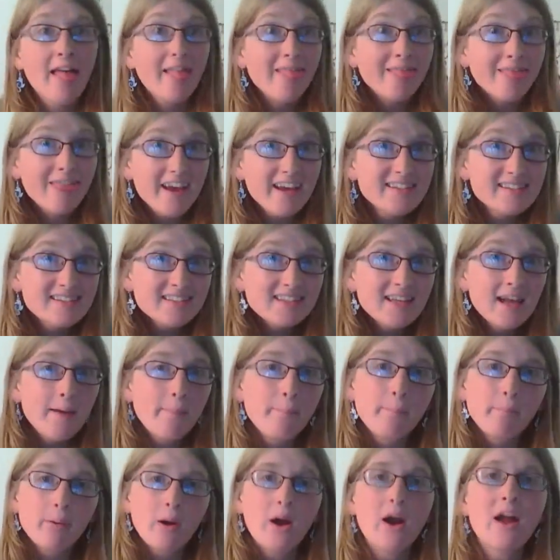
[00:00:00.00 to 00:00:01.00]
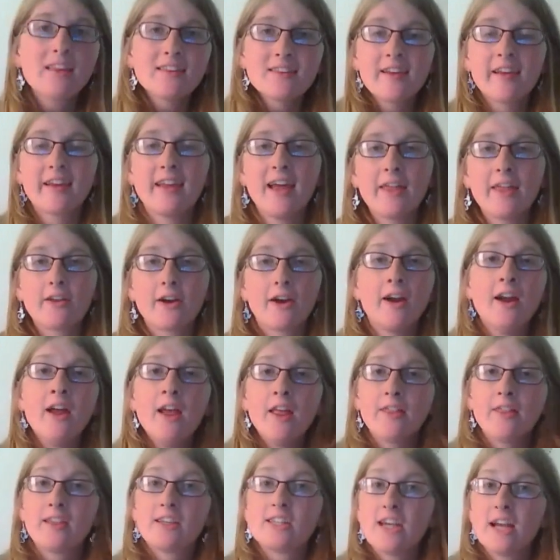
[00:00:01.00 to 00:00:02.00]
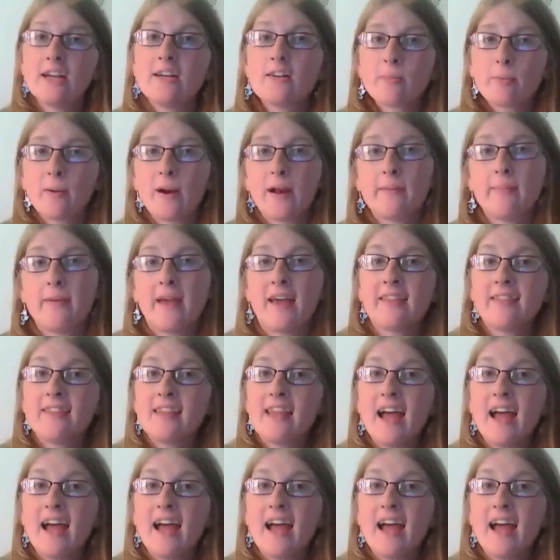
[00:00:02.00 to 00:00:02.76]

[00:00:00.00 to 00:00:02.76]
This brought together the genderbread man,